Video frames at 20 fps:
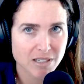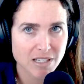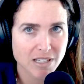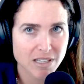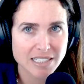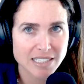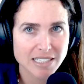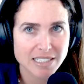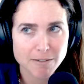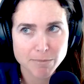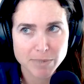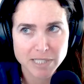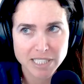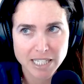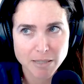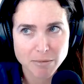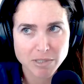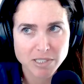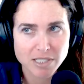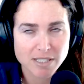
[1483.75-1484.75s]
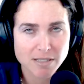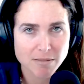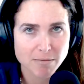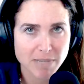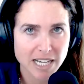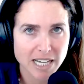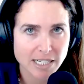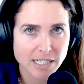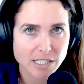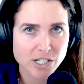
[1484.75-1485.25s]
And I've been able to
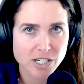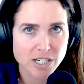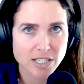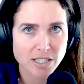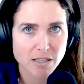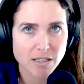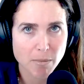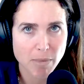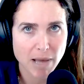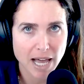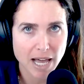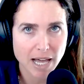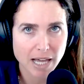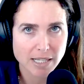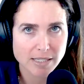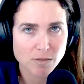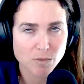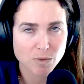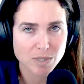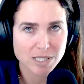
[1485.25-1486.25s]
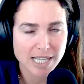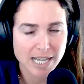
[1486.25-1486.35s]
manage it in the past, what's